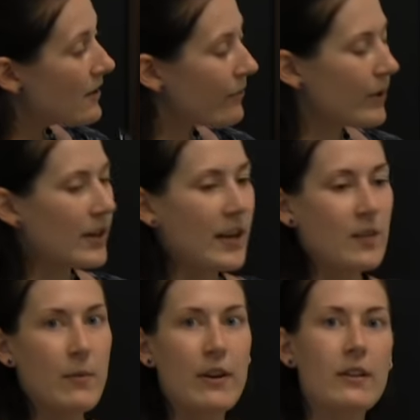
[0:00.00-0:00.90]
The
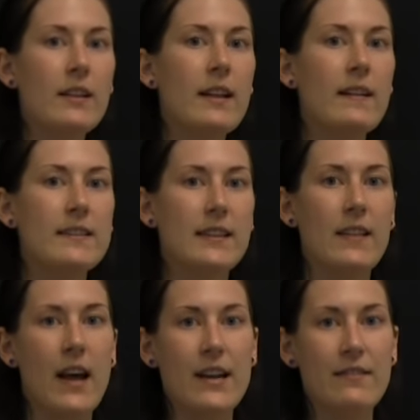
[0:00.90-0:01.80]
forty-ninth parallel is a
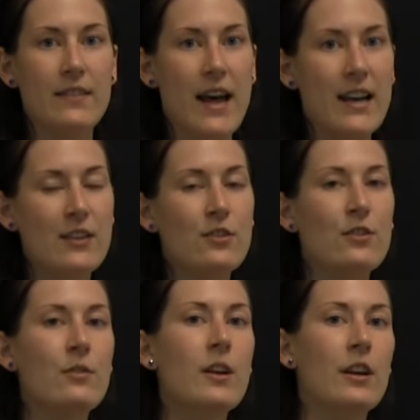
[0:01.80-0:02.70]
line of
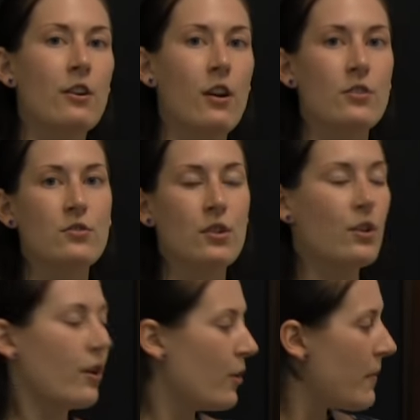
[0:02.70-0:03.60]
latitude across the
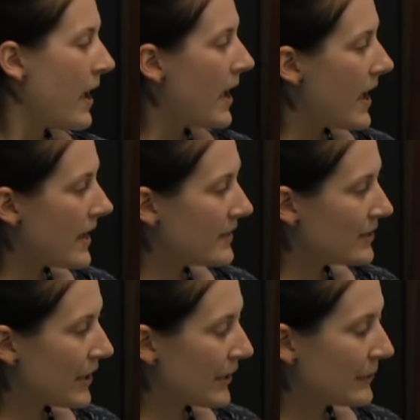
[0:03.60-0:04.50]
globe, and
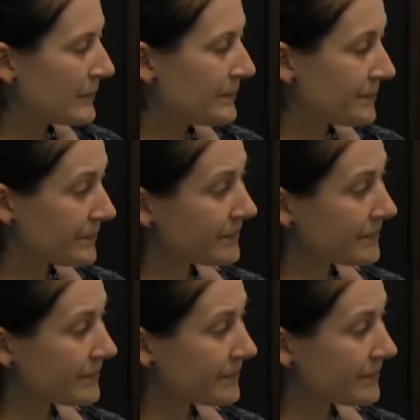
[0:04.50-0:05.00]
so